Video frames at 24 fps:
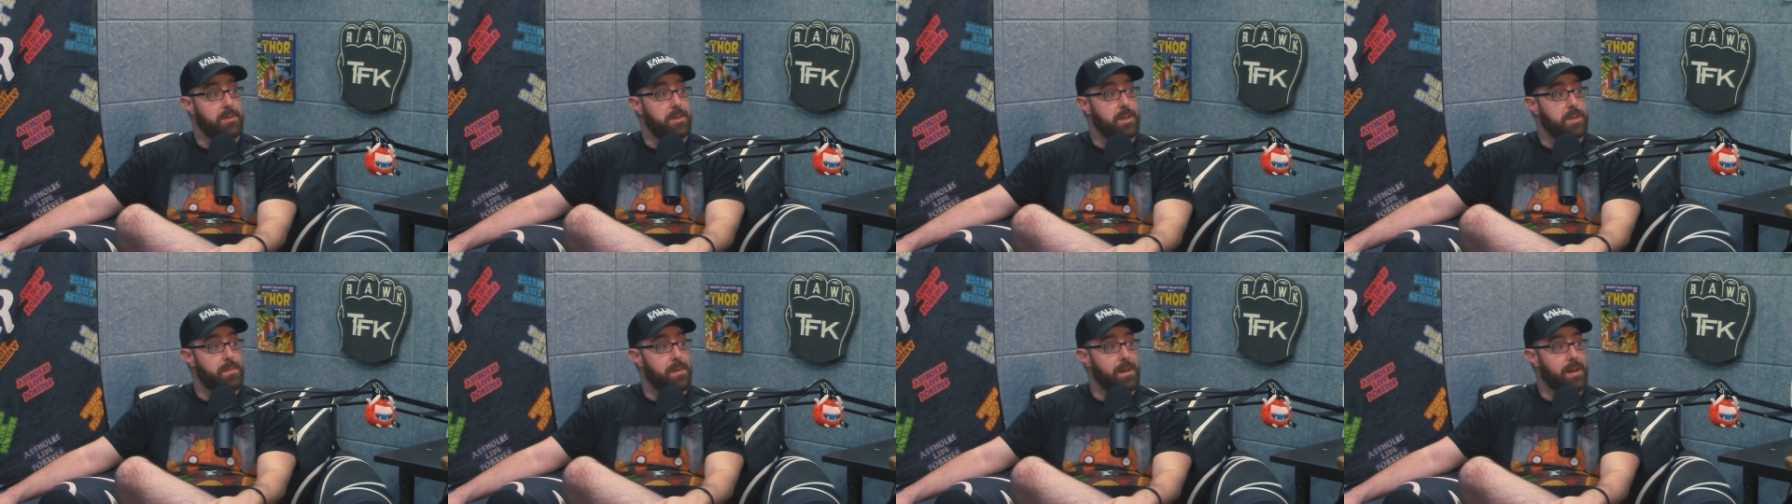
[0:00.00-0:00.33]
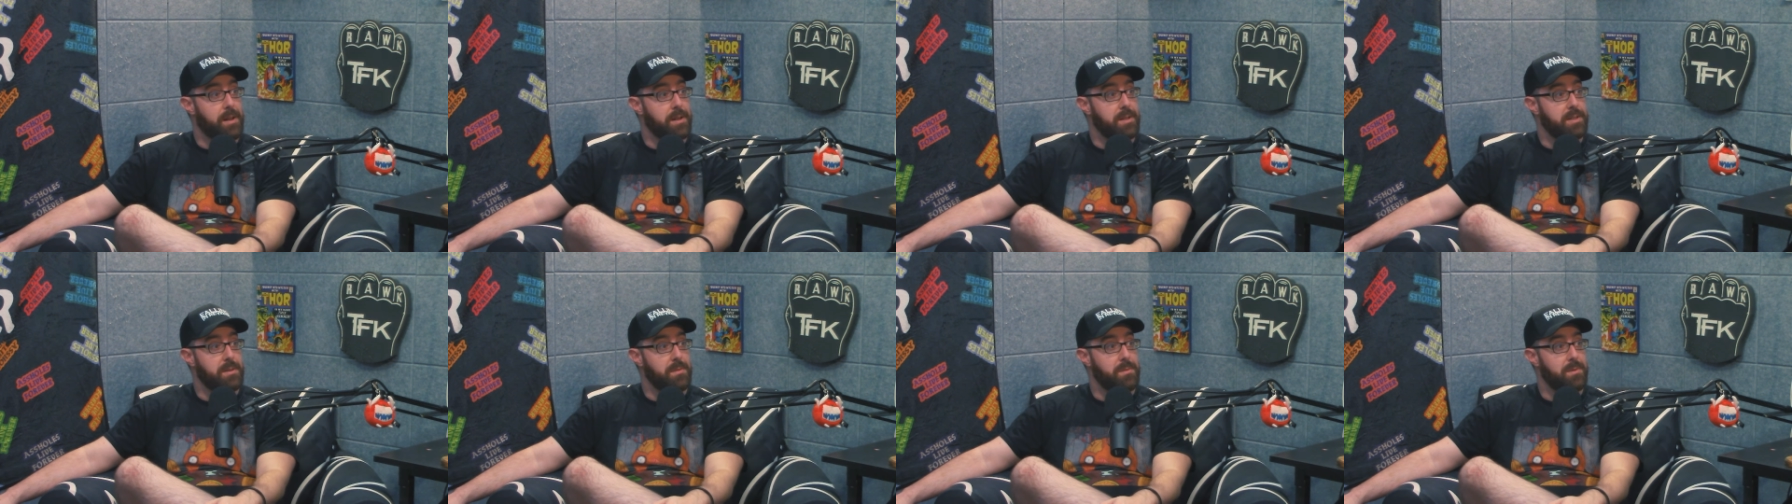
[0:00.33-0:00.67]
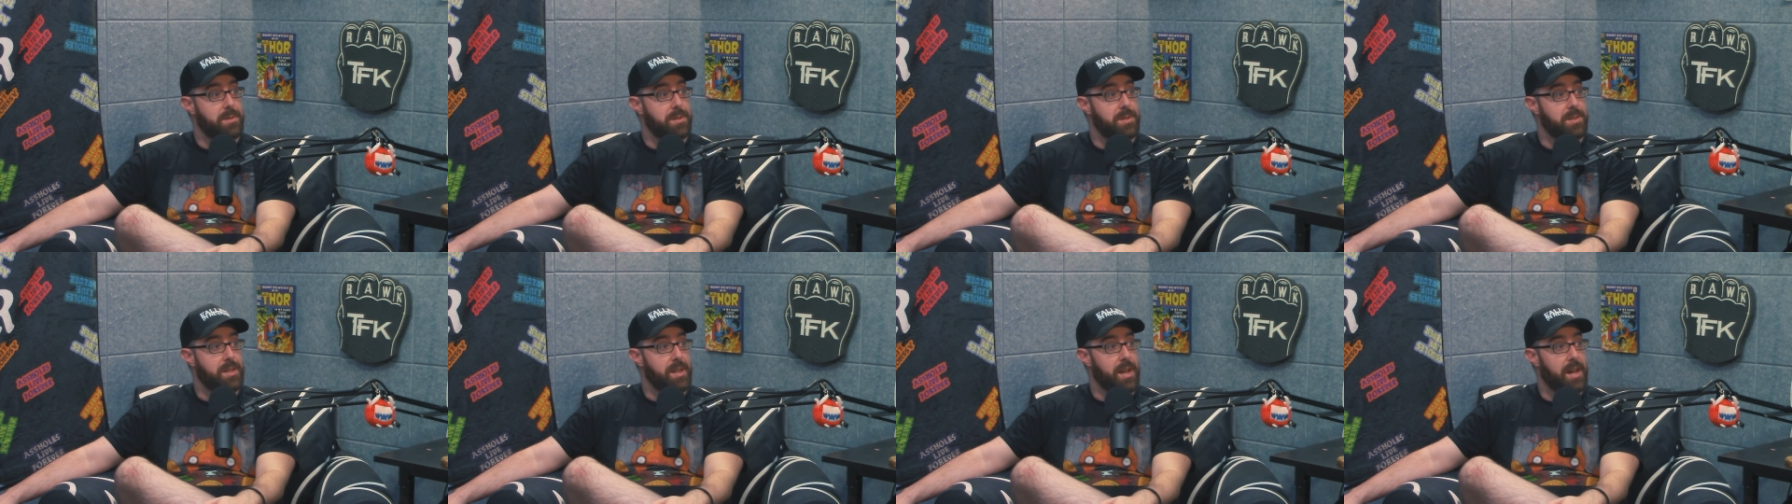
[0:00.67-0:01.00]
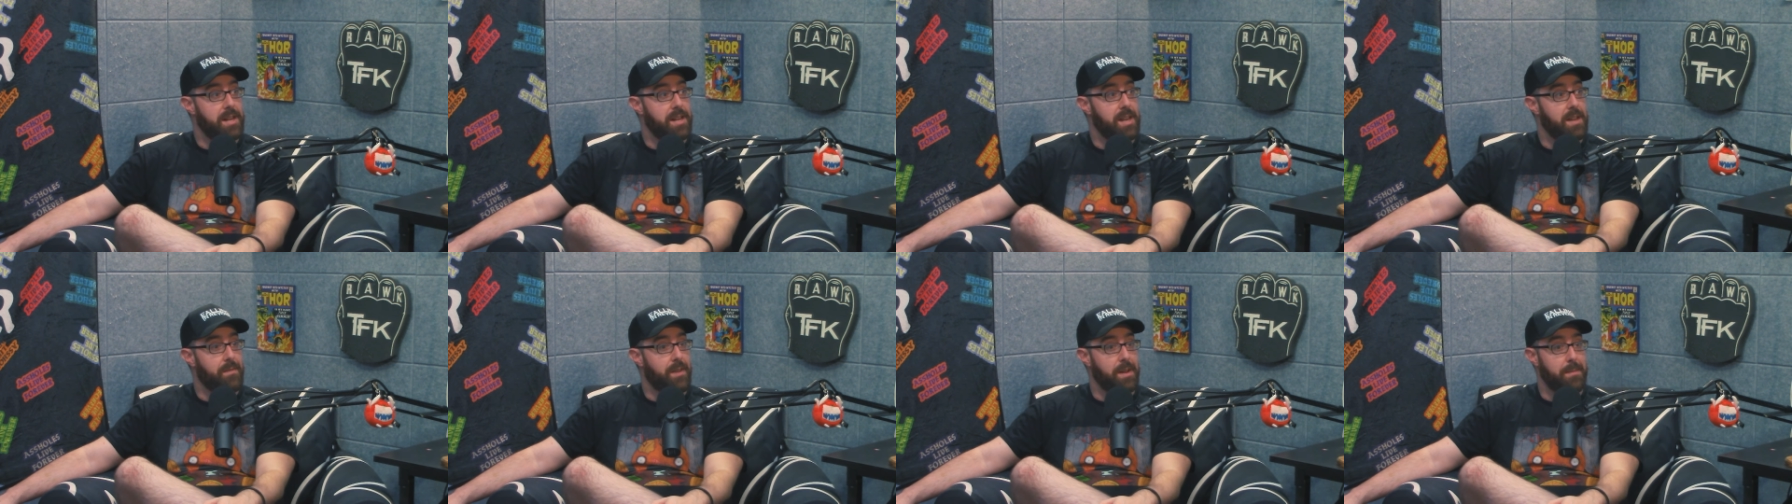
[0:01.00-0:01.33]
just because it was just the
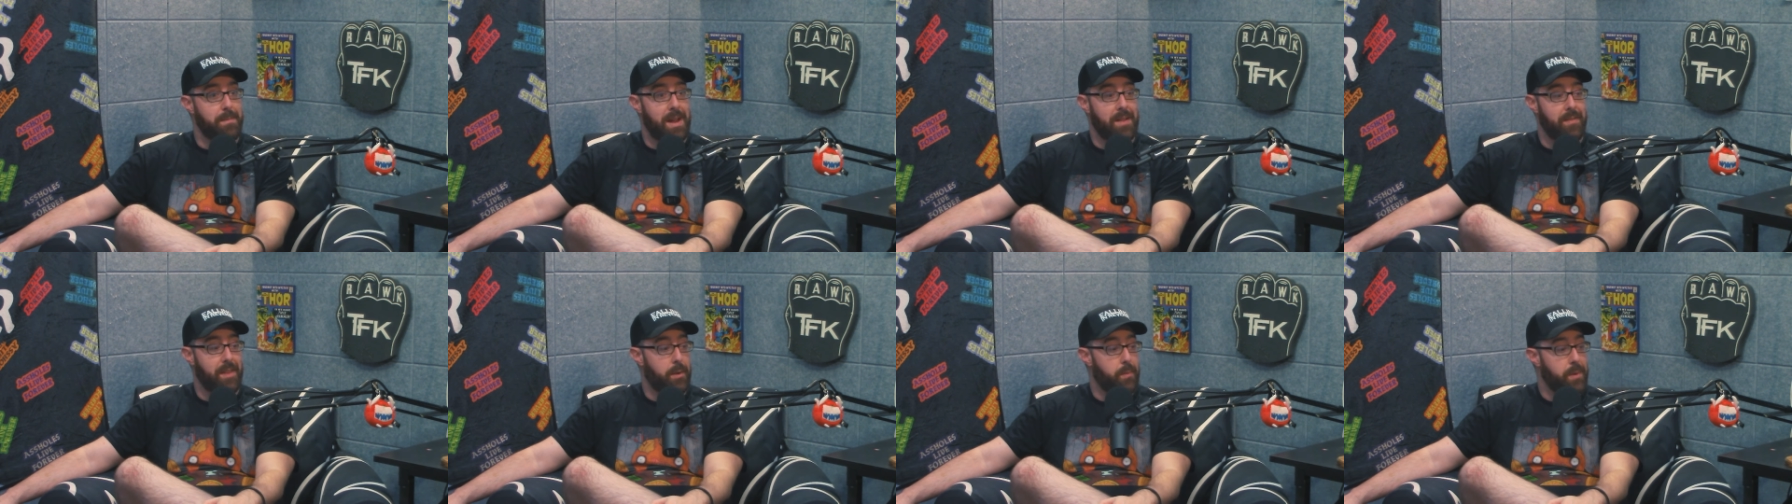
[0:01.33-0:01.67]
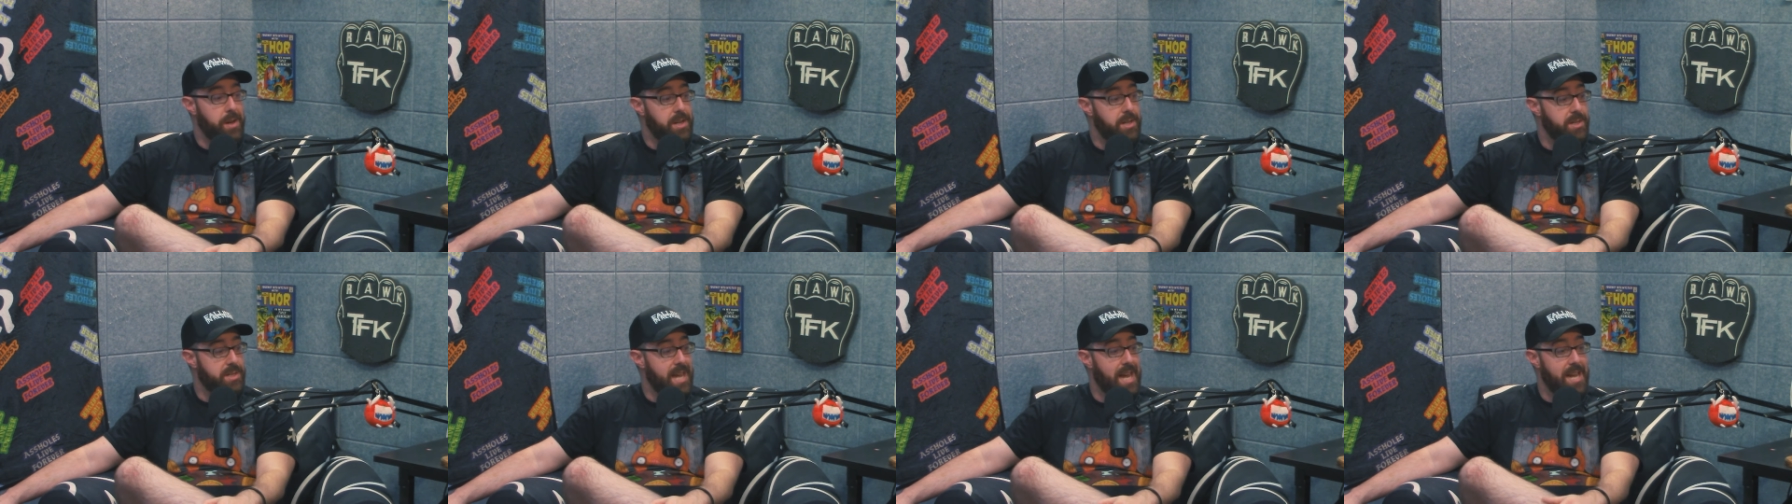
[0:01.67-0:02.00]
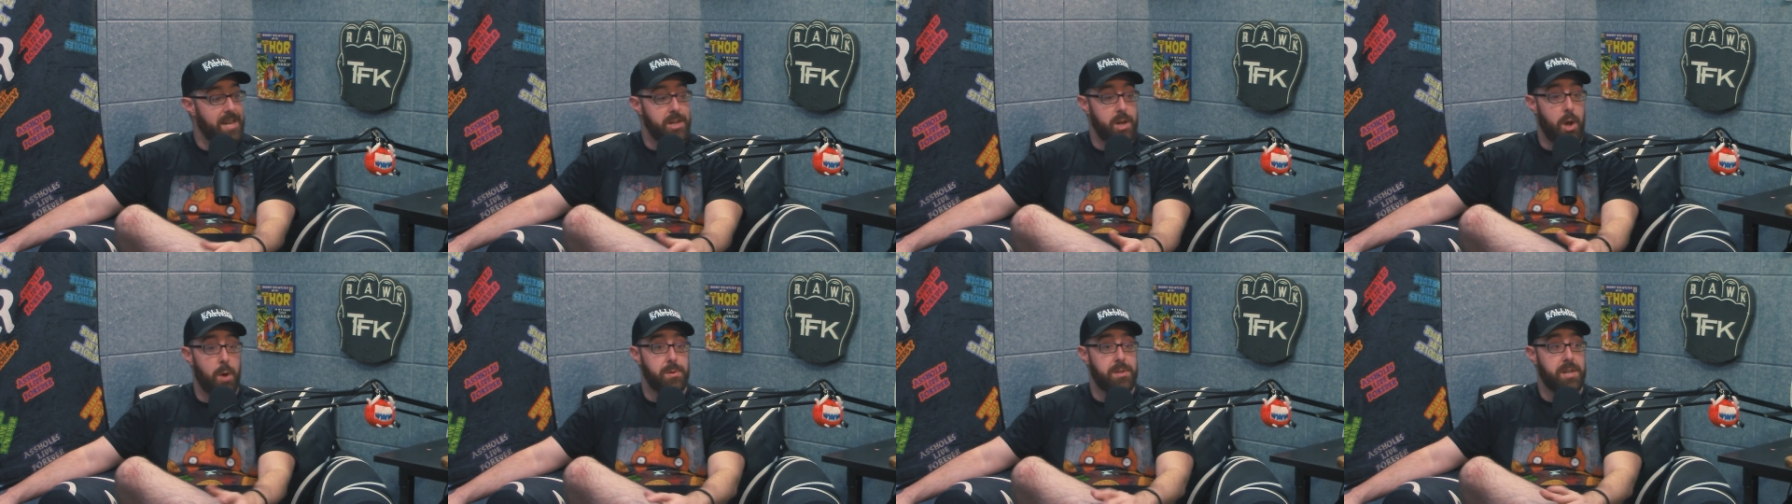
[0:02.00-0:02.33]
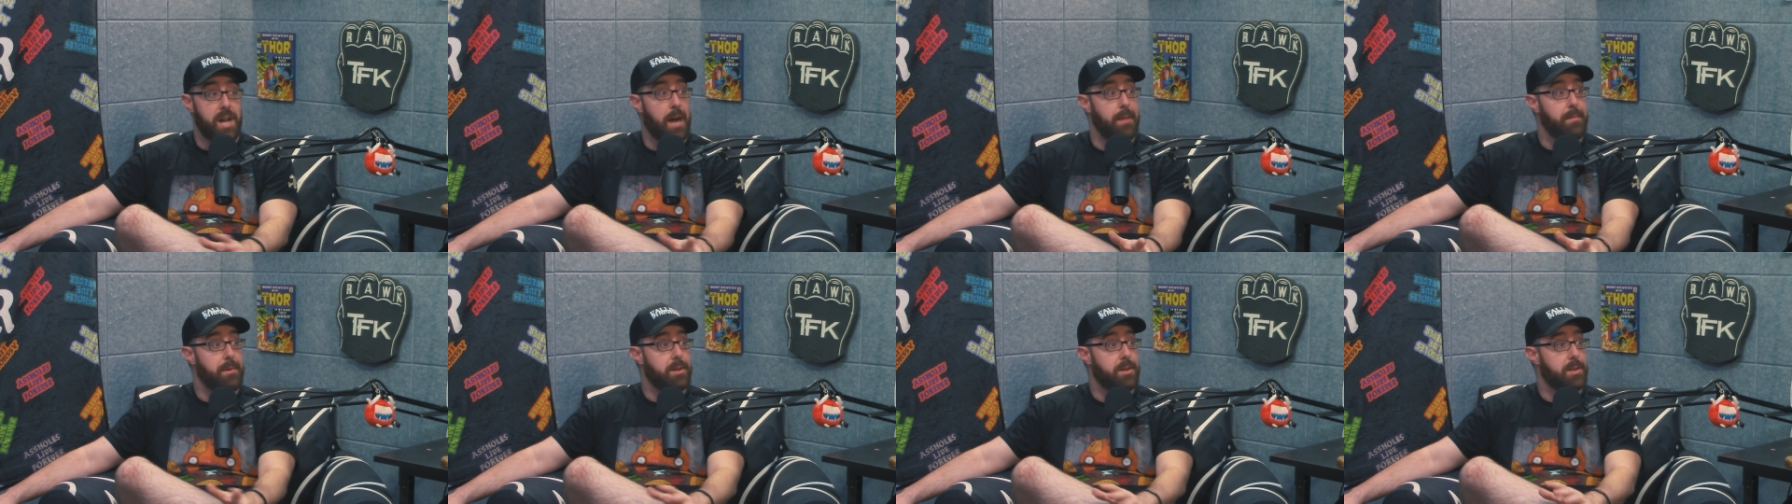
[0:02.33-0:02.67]
idea of like, man, like we just had no
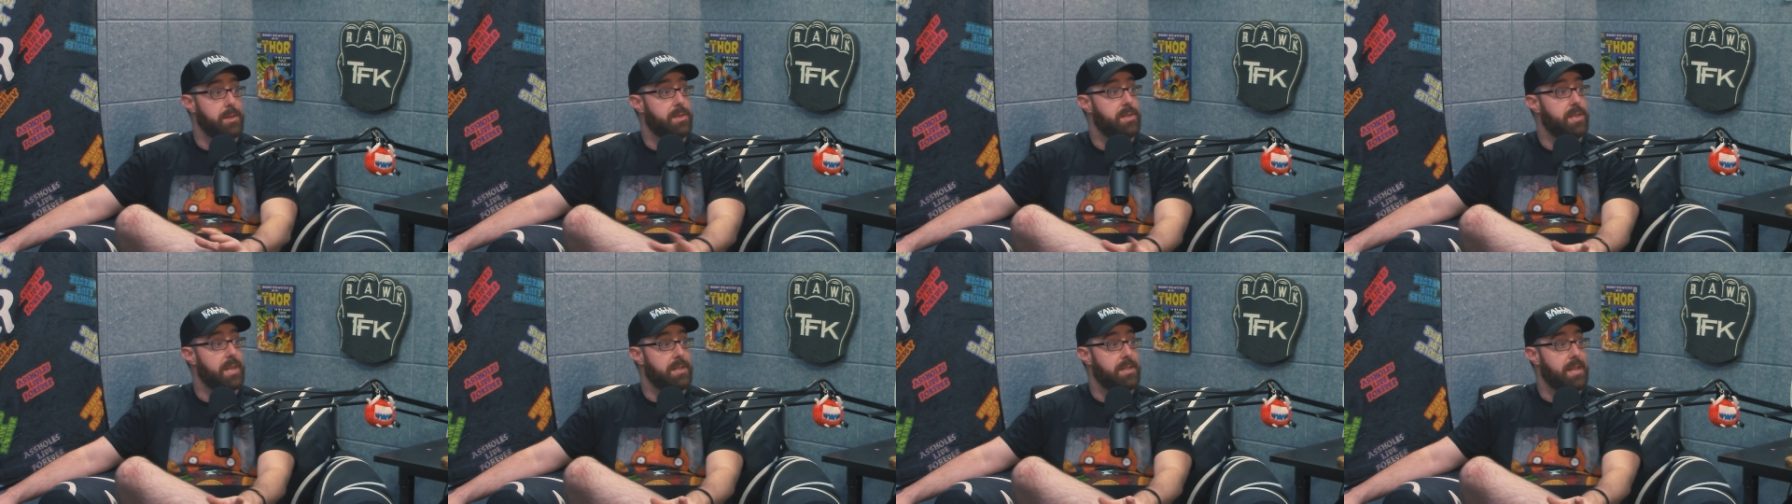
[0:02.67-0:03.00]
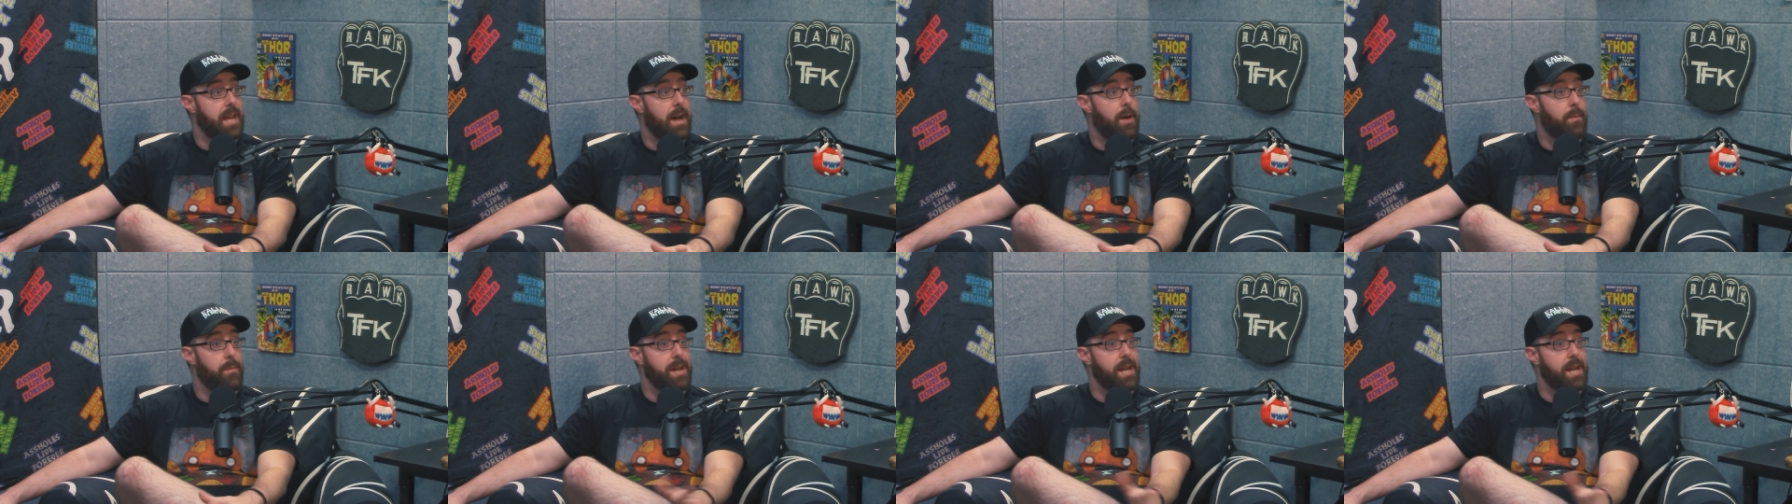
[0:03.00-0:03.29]
time to just sit down.